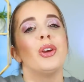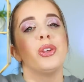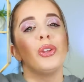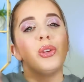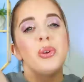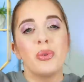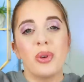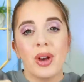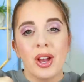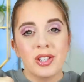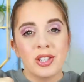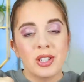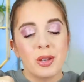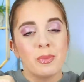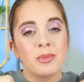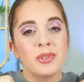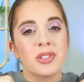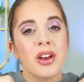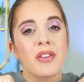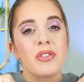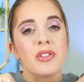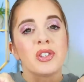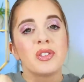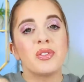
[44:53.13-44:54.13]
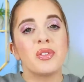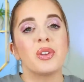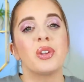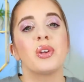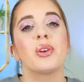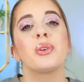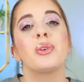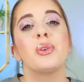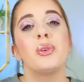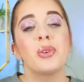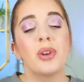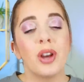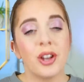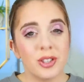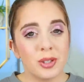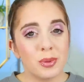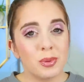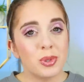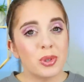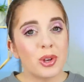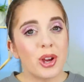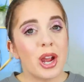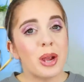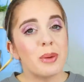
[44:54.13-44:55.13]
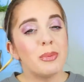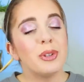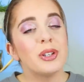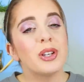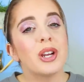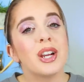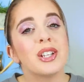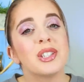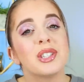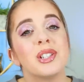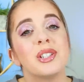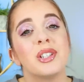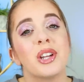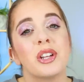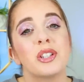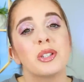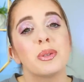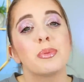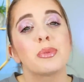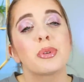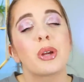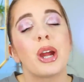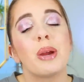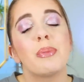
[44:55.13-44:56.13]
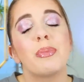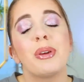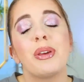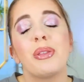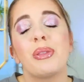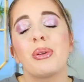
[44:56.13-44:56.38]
you guys thumbs down this video you guys subscribed you guys did not subscribe subscribe.